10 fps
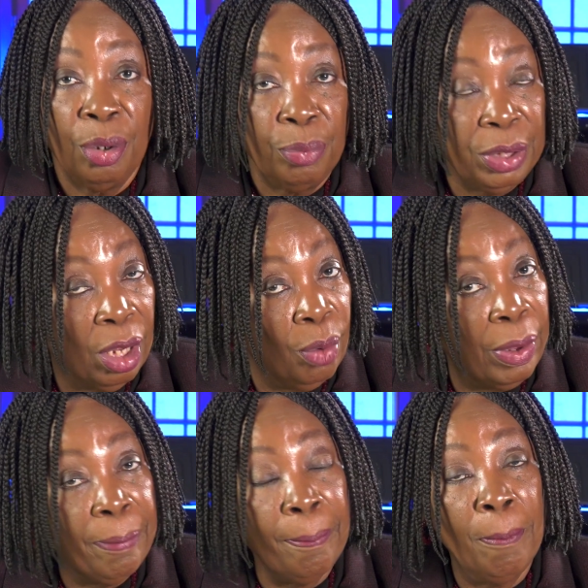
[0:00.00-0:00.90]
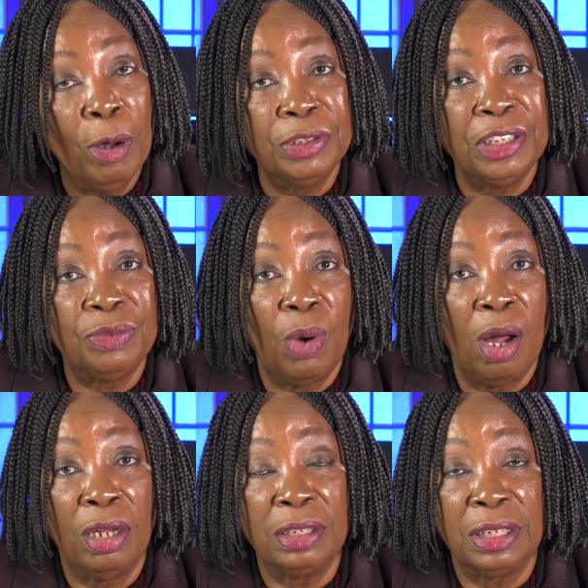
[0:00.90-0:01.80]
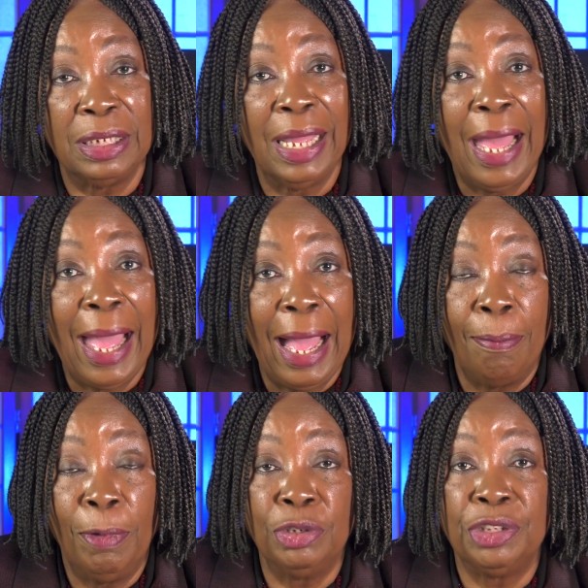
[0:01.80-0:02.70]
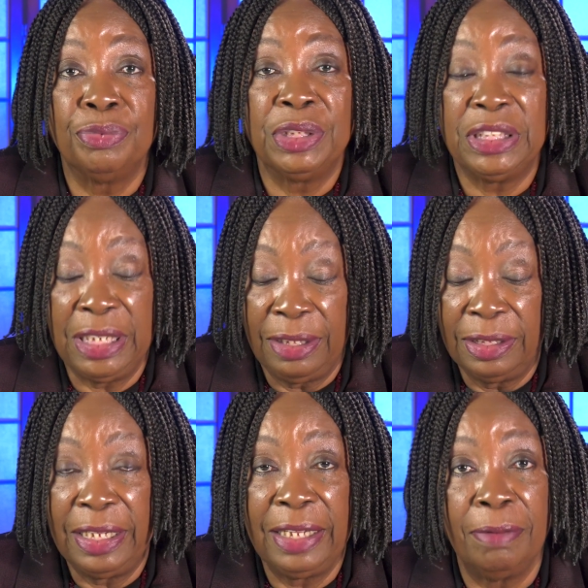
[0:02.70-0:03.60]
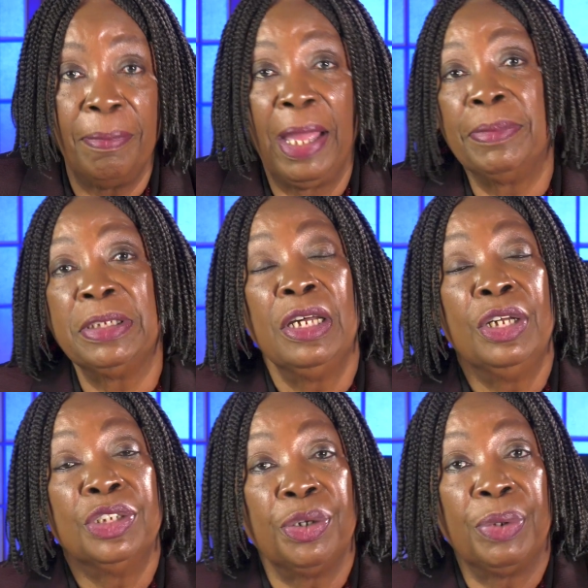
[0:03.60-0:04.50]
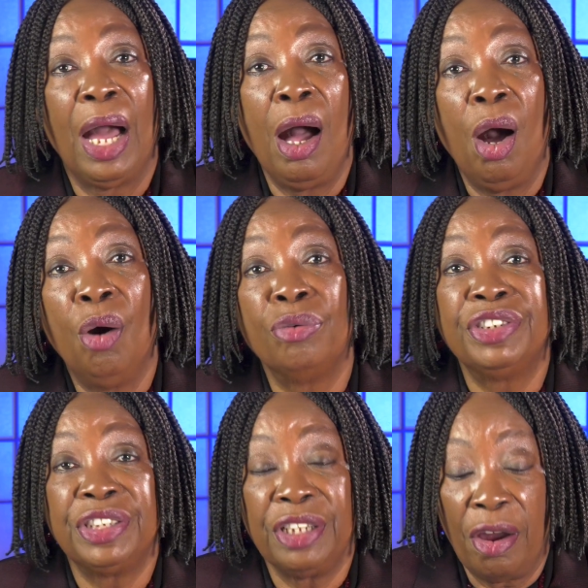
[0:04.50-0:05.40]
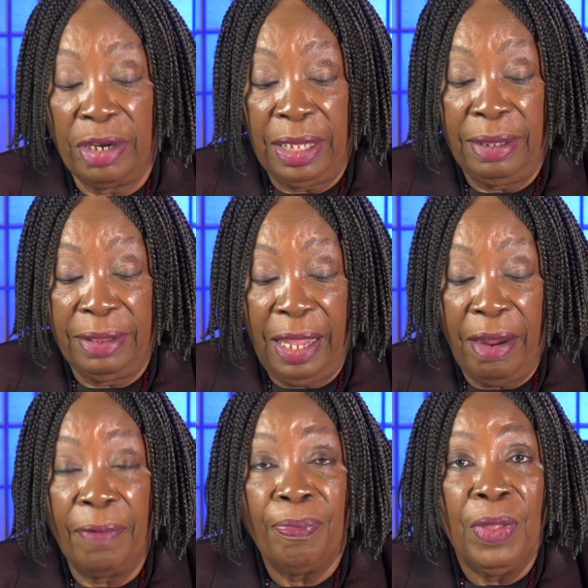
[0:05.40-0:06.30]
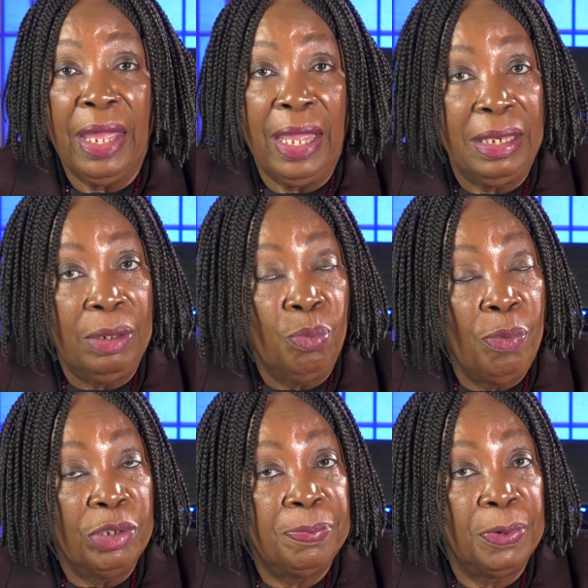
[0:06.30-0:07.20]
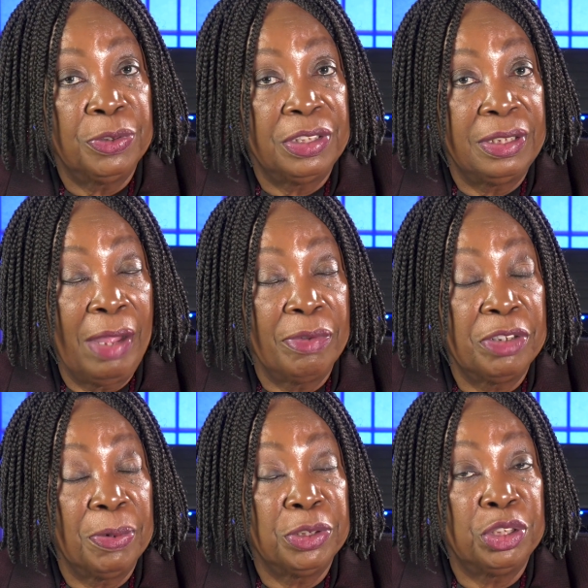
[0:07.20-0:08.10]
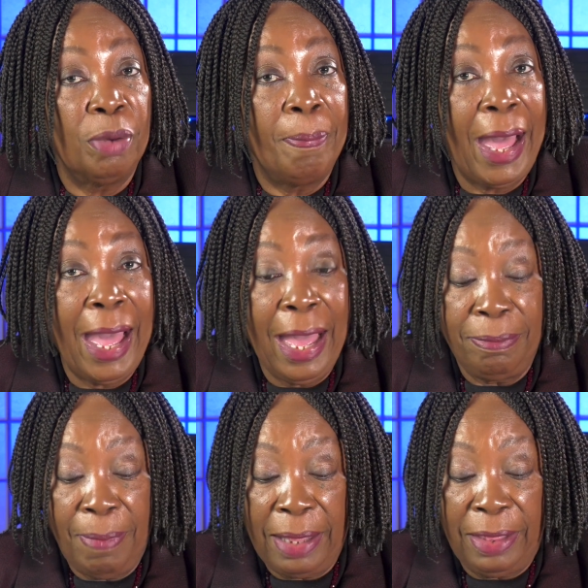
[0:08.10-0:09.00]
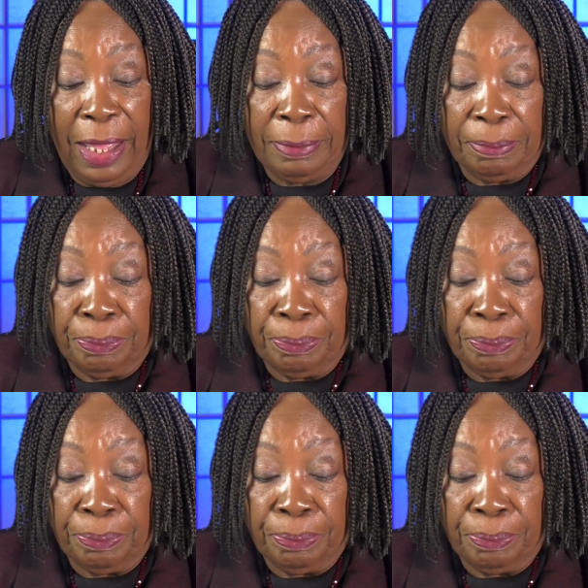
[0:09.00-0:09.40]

We know where Moses was and how Moses received the Ten Commandments. So it all started there, and they were supposed to abide by that.